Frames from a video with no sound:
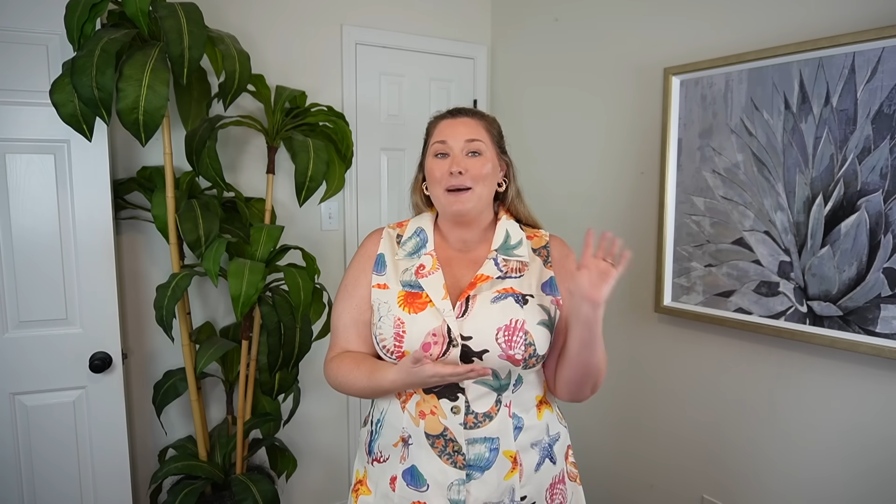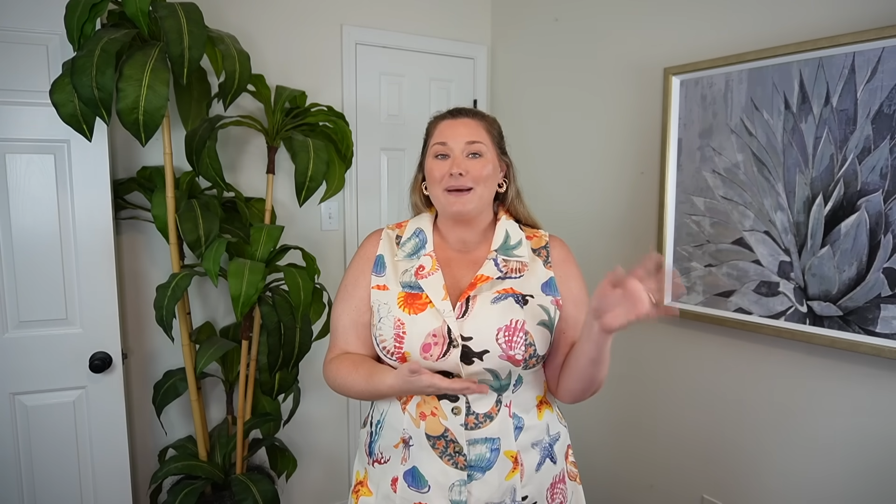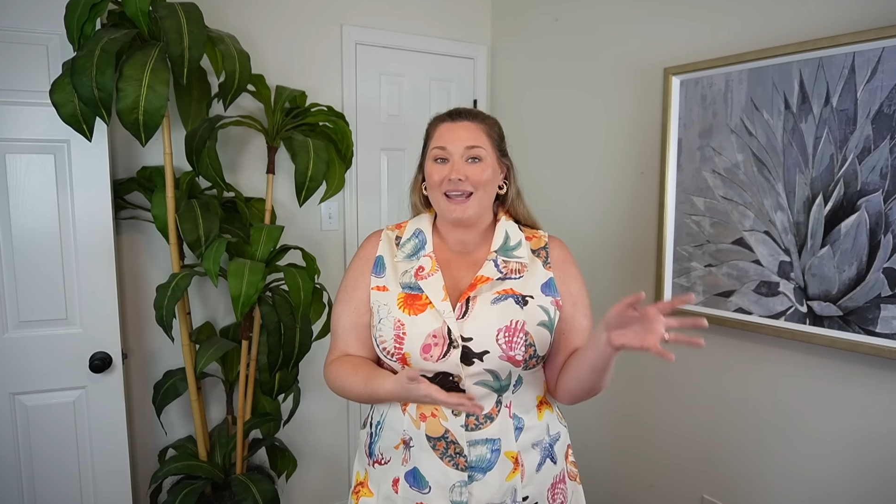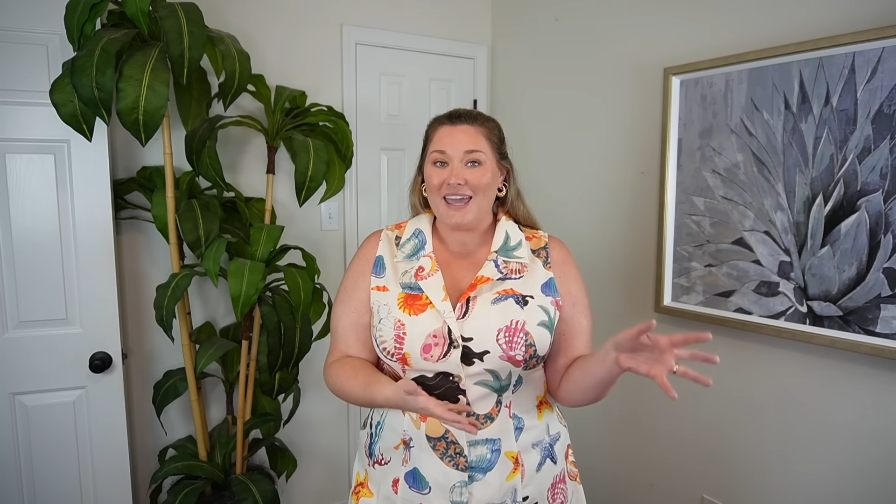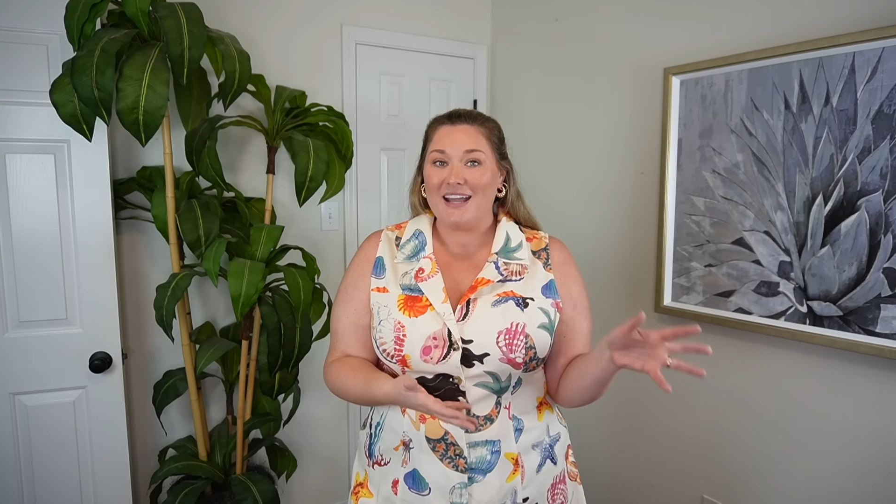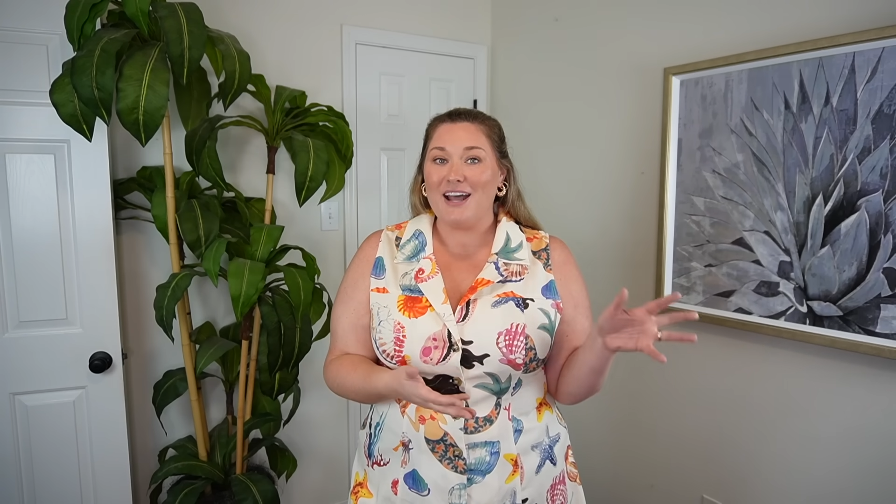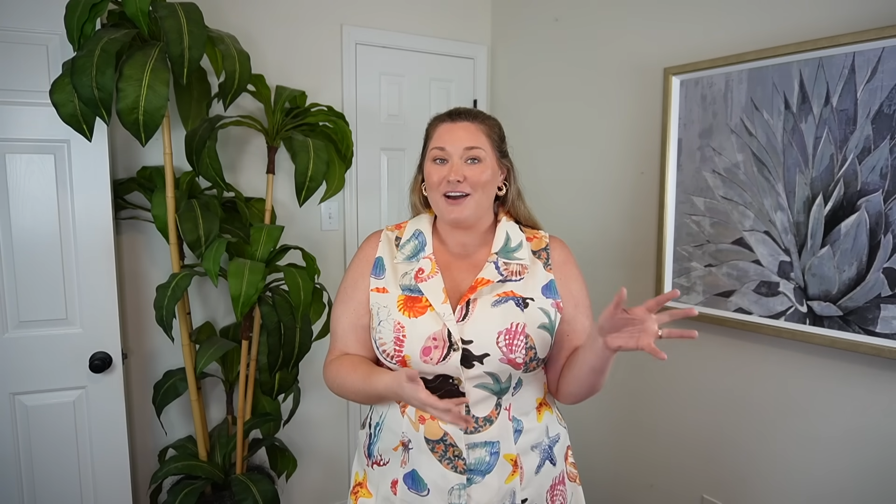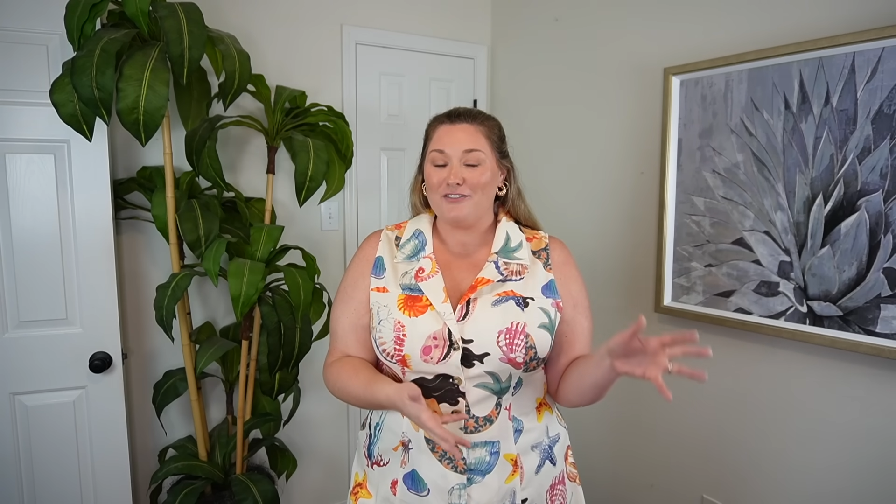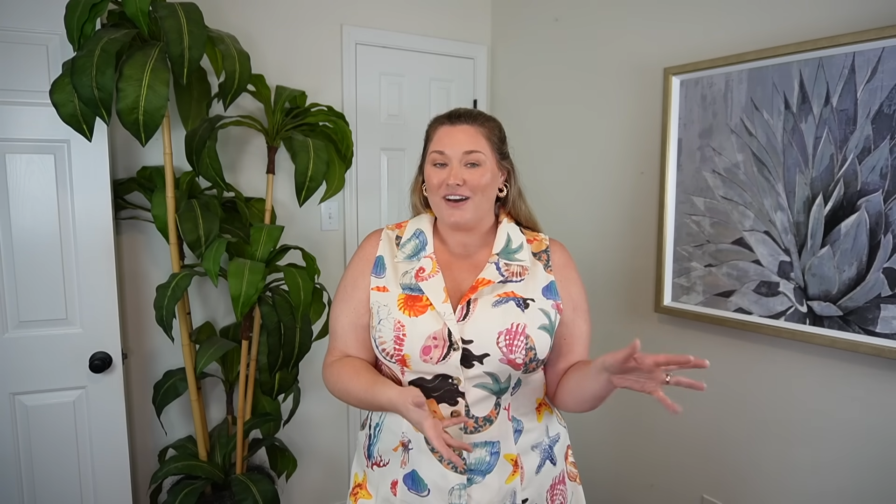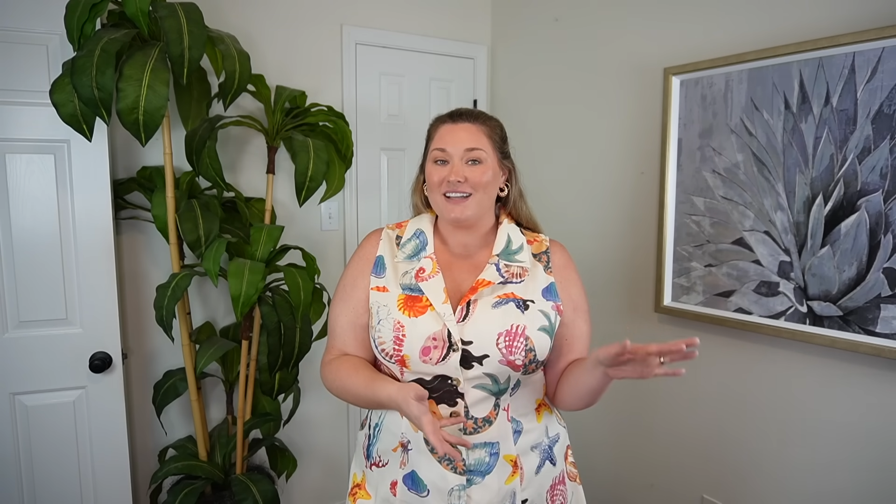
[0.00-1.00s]
but I
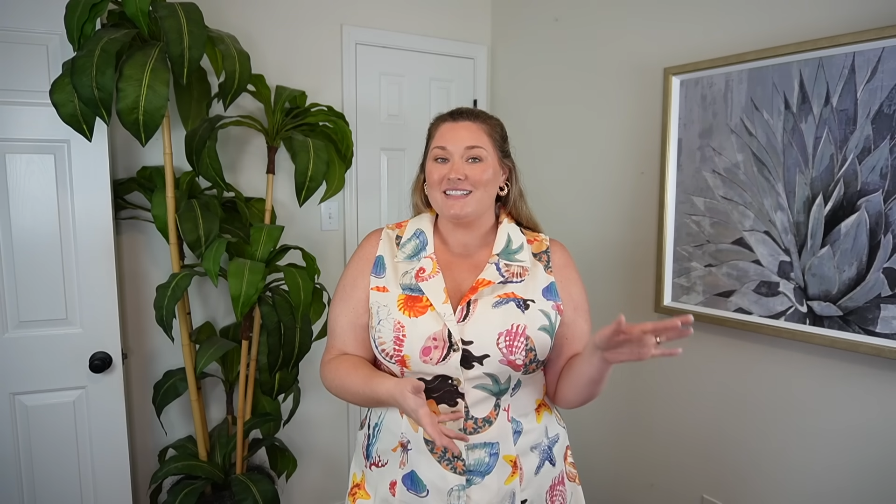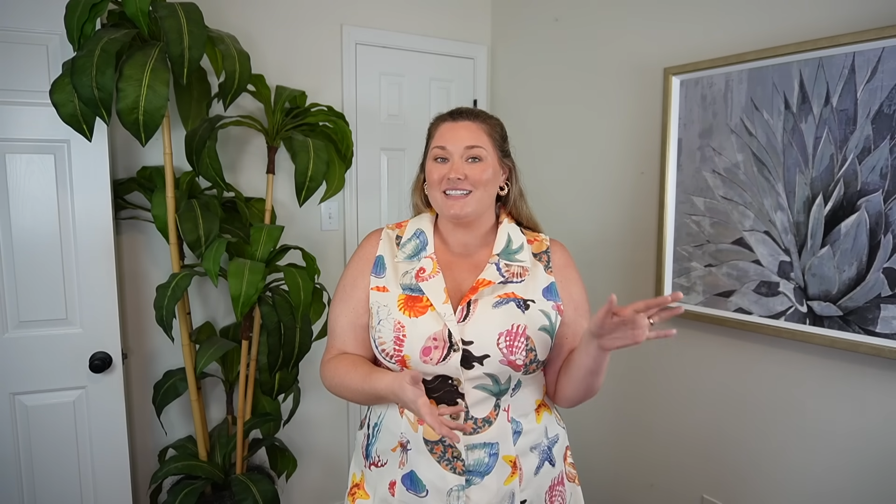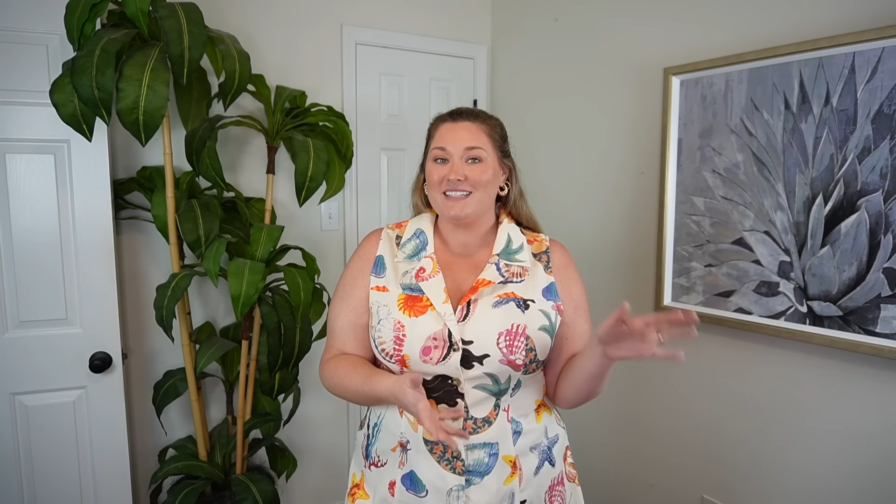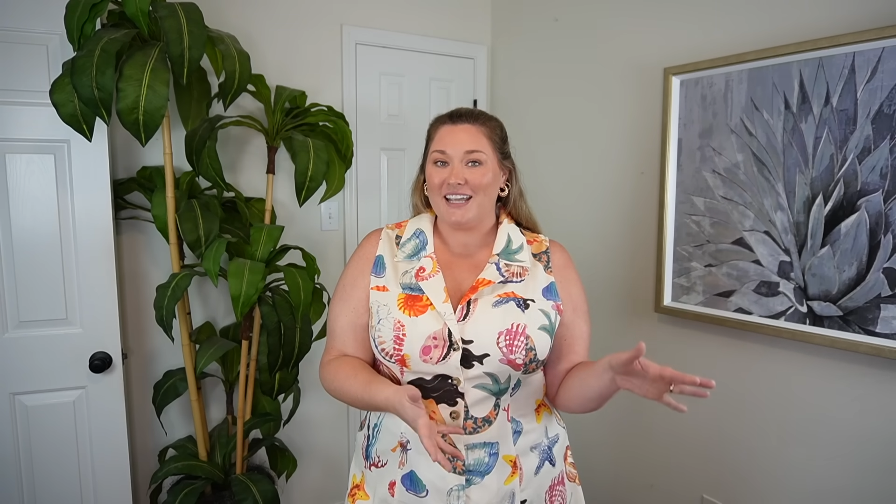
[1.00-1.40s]
cannot find it